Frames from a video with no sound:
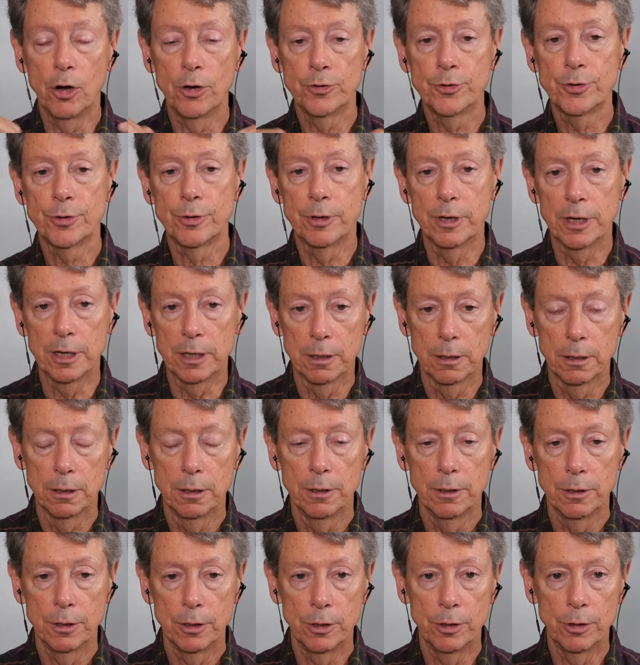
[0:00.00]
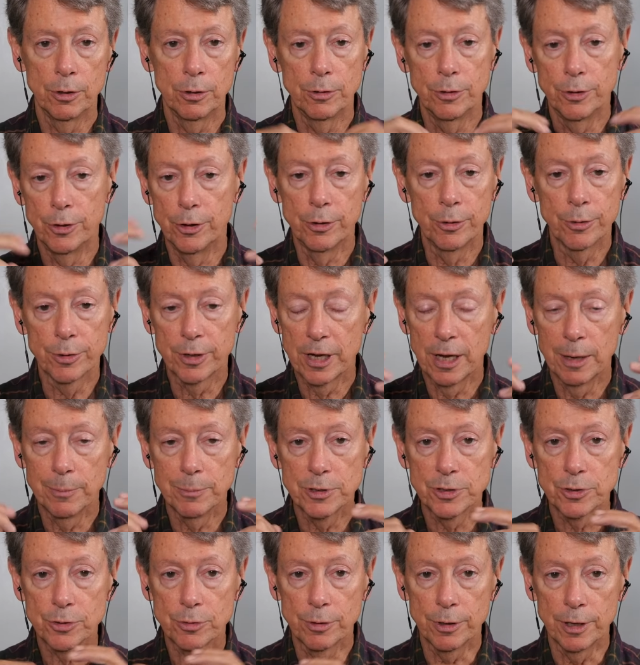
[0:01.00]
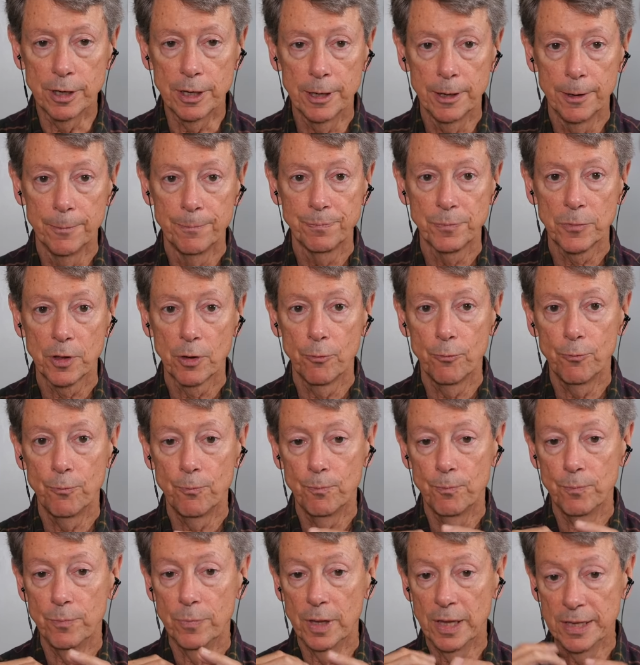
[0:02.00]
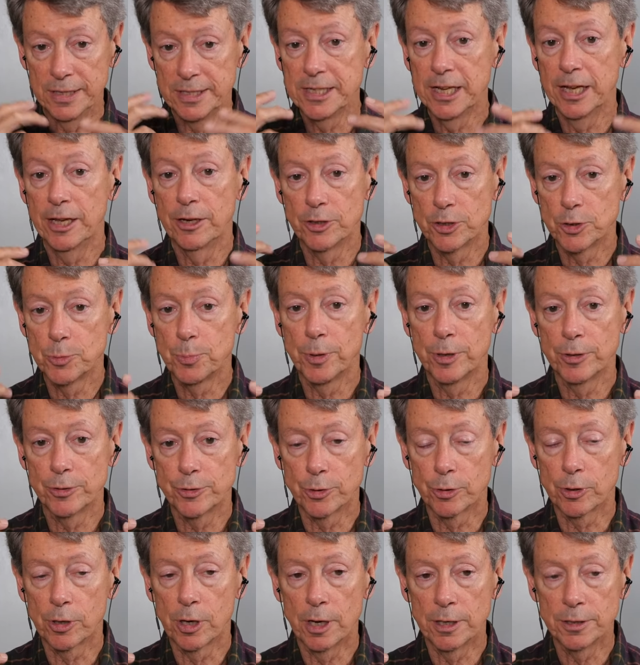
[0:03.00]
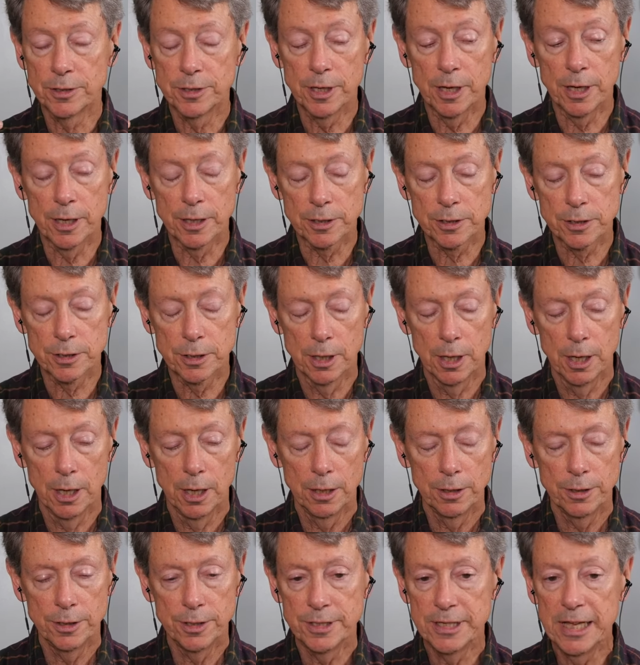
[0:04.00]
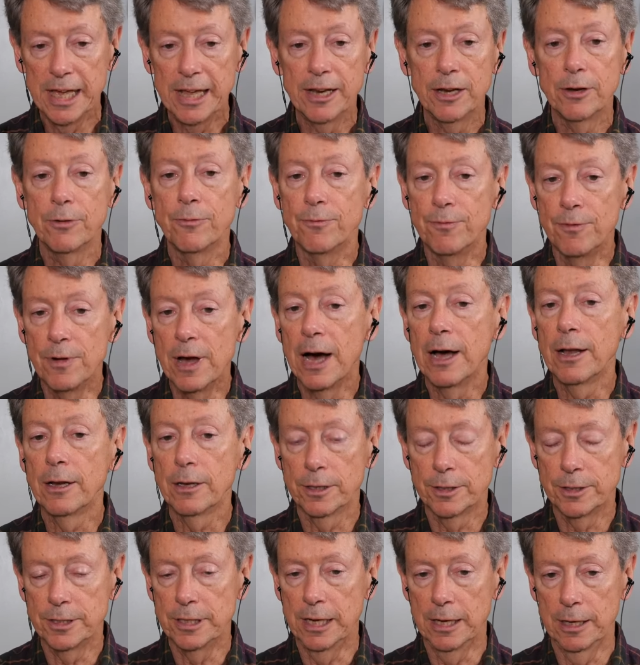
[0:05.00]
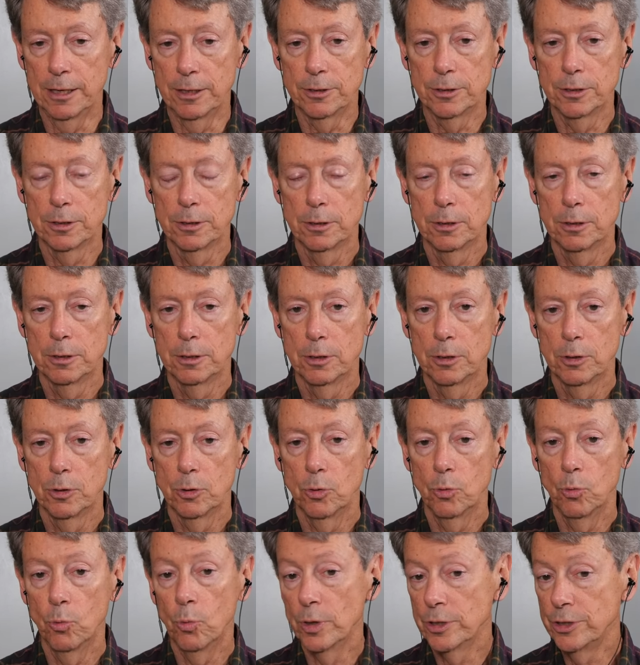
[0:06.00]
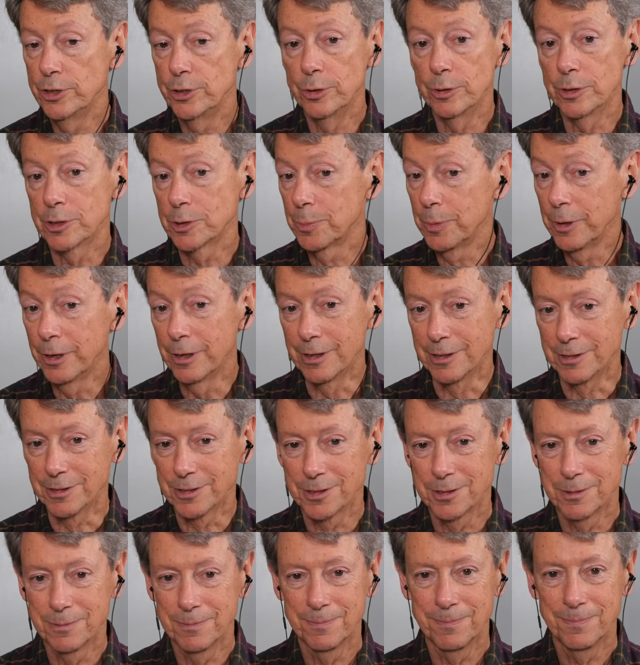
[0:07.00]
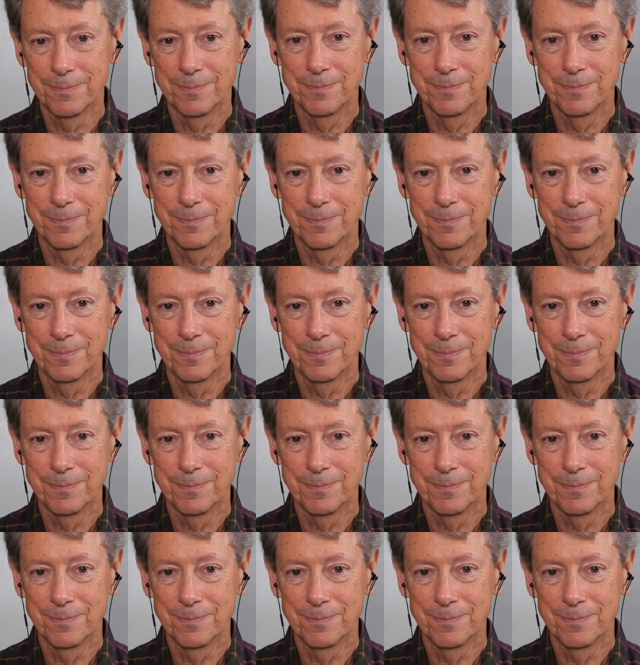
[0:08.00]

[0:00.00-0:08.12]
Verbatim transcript: altering your neurochemistry, let's say in a spiritual context, does that invalidate what you experience?